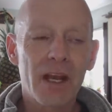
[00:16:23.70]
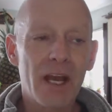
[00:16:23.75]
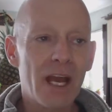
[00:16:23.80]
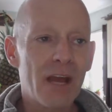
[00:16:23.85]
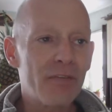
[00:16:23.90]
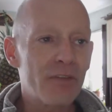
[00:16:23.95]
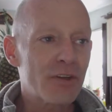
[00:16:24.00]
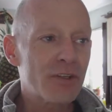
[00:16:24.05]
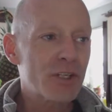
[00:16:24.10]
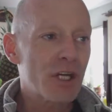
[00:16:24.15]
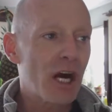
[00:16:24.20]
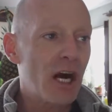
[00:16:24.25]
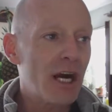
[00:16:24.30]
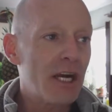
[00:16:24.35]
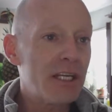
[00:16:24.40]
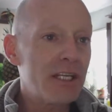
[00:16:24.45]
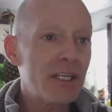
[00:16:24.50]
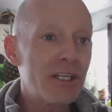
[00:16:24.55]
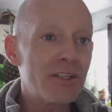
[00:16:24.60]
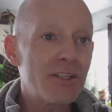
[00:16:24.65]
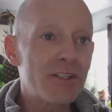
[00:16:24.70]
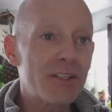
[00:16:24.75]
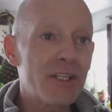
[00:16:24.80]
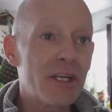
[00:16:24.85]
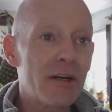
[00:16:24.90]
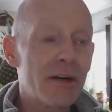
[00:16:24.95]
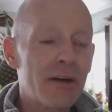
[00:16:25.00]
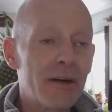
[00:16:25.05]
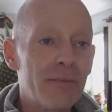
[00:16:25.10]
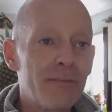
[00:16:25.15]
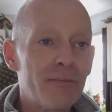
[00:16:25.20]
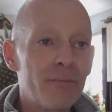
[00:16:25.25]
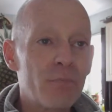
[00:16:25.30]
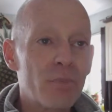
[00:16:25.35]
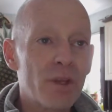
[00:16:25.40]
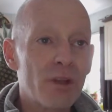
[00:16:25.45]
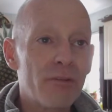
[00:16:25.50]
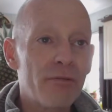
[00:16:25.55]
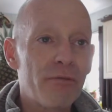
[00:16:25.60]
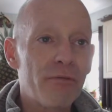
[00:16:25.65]
And the tiniest
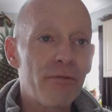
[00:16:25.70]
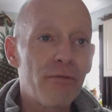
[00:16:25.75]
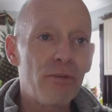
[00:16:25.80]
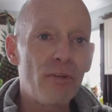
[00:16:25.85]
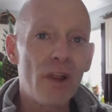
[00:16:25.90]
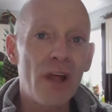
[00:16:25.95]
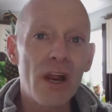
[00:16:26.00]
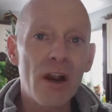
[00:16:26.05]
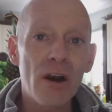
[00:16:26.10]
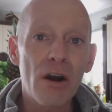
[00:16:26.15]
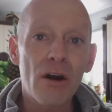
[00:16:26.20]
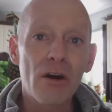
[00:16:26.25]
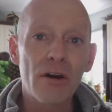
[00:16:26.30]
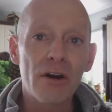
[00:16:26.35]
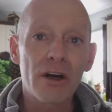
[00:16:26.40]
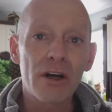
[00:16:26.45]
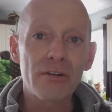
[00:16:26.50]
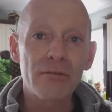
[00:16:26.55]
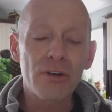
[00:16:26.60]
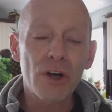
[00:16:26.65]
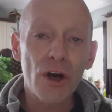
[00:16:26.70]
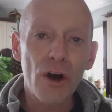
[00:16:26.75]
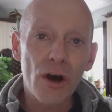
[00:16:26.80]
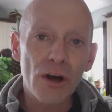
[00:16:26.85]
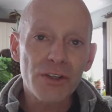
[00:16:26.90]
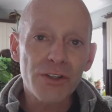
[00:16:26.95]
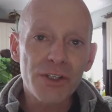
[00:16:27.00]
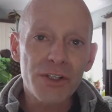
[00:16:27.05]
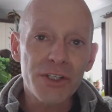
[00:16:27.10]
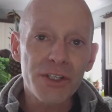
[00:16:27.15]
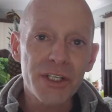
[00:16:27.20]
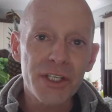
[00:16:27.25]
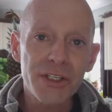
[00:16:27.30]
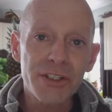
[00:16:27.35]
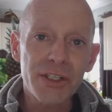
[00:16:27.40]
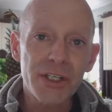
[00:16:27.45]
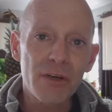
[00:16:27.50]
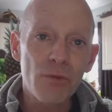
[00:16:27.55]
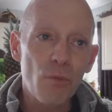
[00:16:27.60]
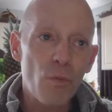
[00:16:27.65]
flare of
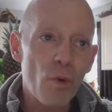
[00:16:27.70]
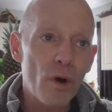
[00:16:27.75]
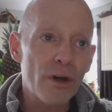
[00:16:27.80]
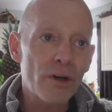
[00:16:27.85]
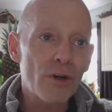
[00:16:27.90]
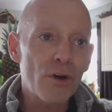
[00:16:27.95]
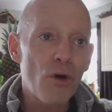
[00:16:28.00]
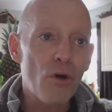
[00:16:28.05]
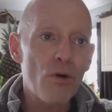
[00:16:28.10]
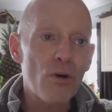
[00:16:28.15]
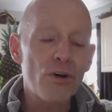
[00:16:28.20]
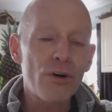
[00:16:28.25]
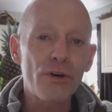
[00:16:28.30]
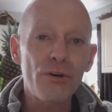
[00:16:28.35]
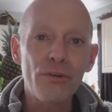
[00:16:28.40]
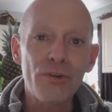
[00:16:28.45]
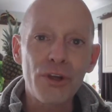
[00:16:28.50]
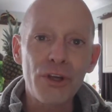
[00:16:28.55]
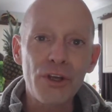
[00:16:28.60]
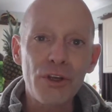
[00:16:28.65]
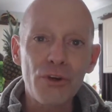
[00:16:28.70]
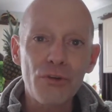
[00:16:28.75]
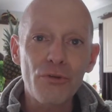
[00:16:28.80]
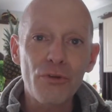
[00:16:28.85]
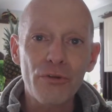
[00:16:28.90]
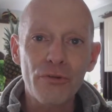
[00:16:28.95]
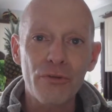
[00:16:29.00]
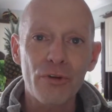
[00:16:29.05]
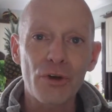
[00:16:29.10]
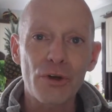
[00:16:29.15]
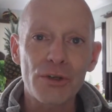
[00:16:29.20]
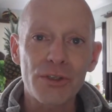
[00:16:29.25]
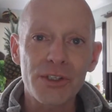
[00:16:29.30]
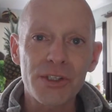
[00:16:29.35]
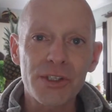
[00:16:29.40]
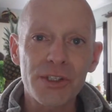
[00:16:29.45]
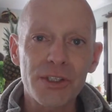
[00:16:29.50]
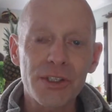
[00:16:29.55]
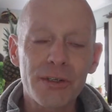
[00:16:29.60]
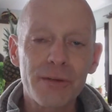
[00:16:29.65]
consciousness in one corner of the
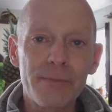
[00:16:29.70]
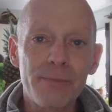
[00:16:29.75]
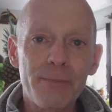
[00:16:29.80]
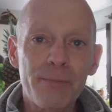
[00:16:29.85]
universe,